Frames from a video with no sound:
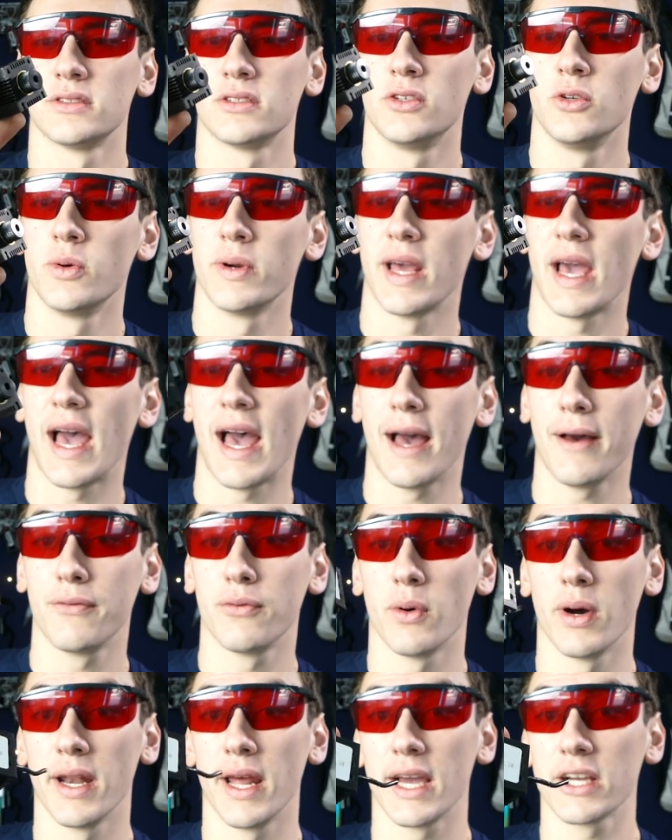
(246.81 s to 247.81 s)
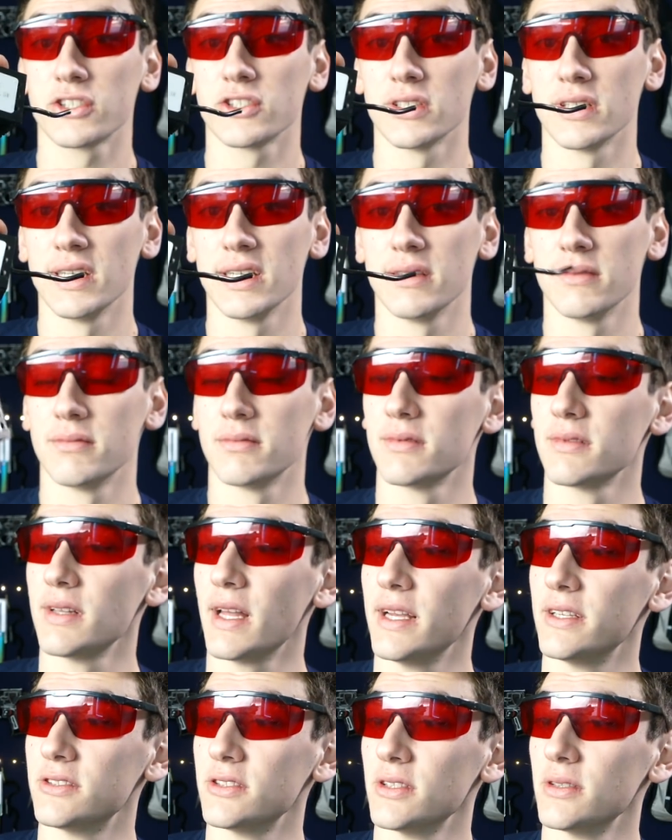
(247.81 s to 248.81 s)
two and a half watt actually
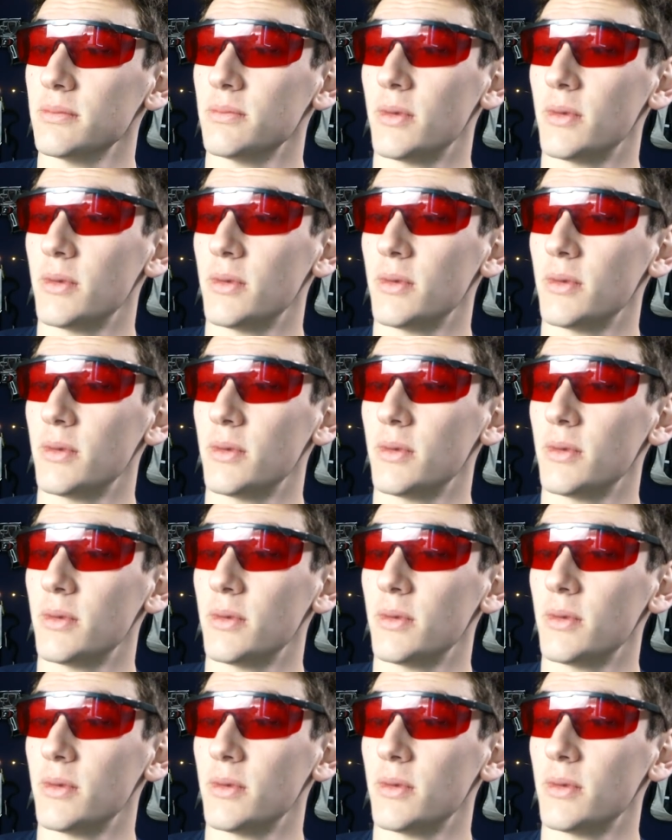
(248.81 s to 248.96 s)
laser